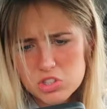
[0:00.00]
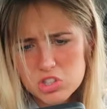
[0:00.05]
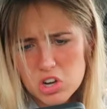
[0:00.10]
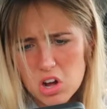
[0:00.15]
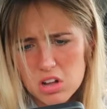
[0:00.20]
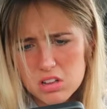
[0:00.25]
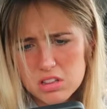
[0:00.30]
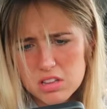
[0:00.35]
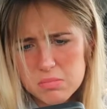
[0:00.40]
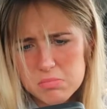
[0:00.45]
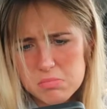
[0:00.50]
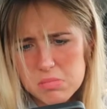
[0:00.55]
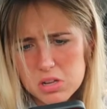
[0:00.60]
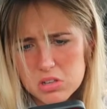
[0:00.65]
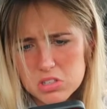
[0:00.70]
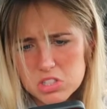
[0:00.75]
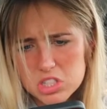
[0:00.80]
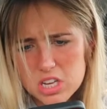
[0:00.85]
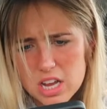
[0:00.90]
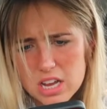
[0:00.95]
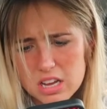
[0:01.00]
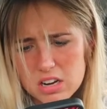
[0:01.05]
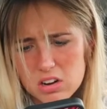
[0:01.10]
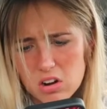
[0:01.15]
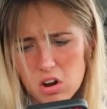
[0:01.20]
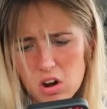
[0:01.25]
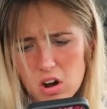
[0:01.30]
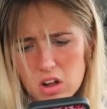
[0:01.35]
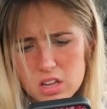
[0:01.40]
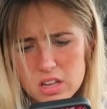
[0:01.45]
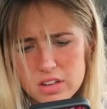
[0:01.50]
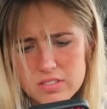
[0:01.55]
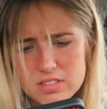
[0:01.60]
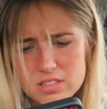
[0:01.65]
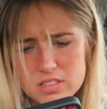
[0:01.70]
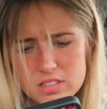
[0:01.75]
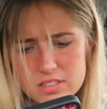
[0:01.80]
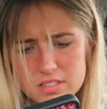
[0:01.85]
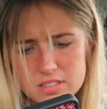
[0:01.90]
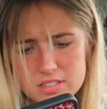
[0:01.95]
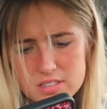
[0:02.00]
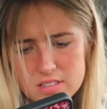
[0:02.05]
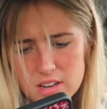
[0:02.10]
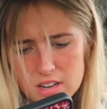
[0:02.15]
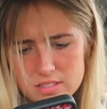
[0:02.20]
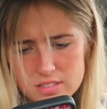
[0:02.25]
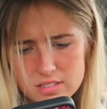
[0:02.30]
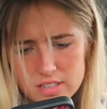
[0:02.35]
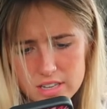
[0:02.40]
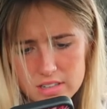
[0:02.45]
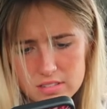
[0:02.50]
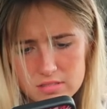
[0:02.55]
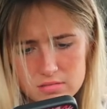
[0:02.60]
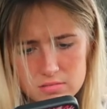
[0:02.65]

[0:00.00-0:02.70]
Chocolate milkshake and olives, disgusting.